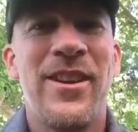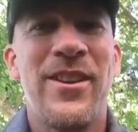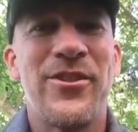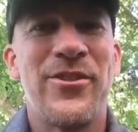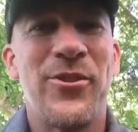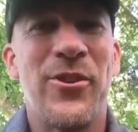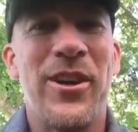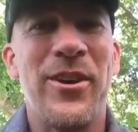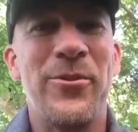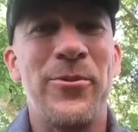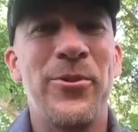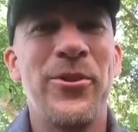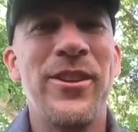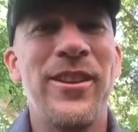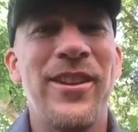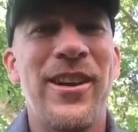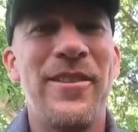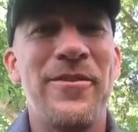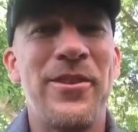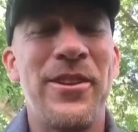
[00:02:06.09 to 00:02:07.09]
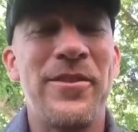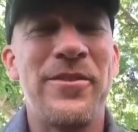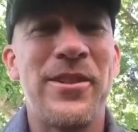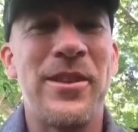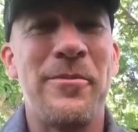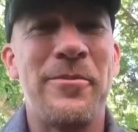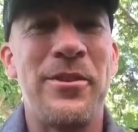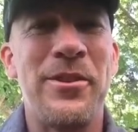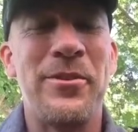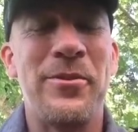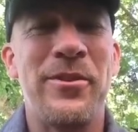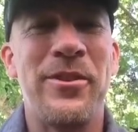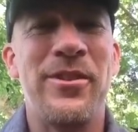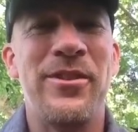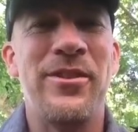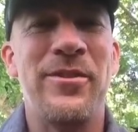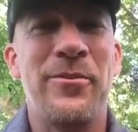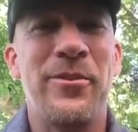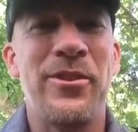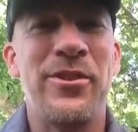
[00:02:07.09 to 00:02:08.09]
So I'd really love it if some of you would,
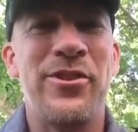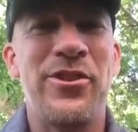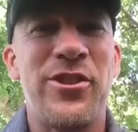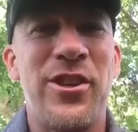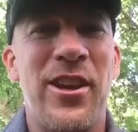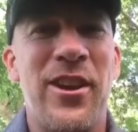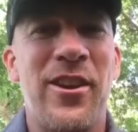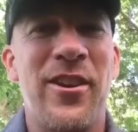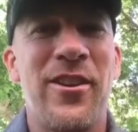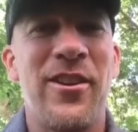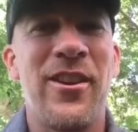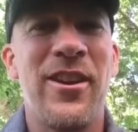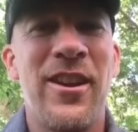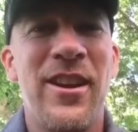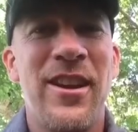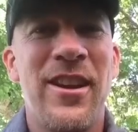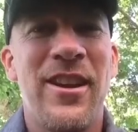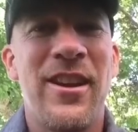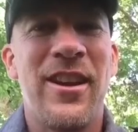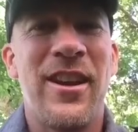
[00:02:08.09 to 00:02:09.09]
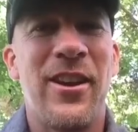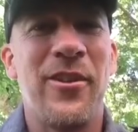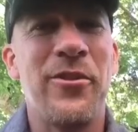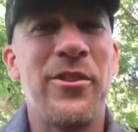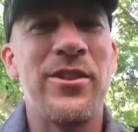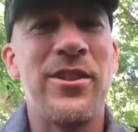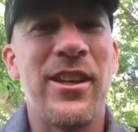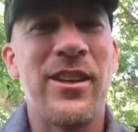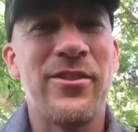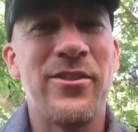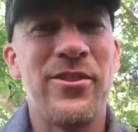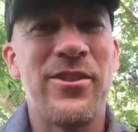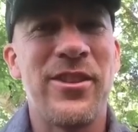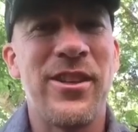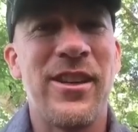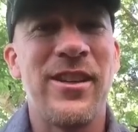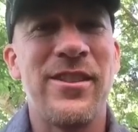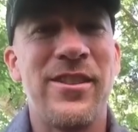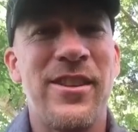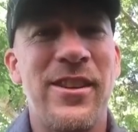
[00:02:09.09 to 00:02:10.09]
would share how this
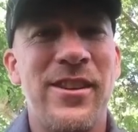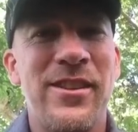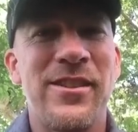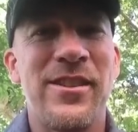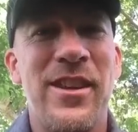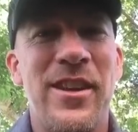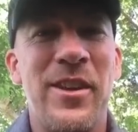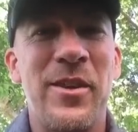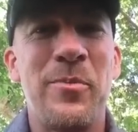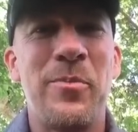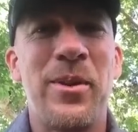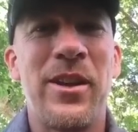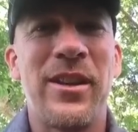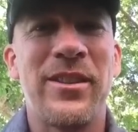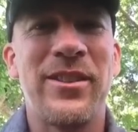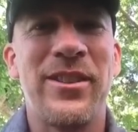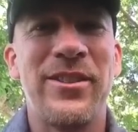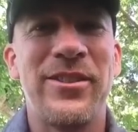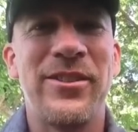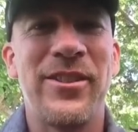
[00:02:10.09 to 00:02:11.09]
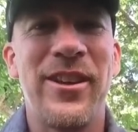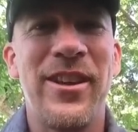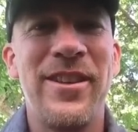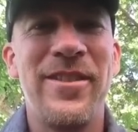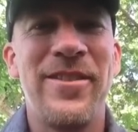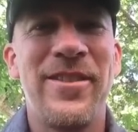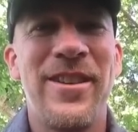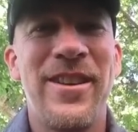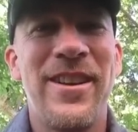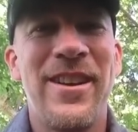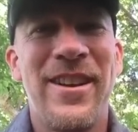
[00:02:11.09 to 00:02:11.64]
exercise has had impact on your life.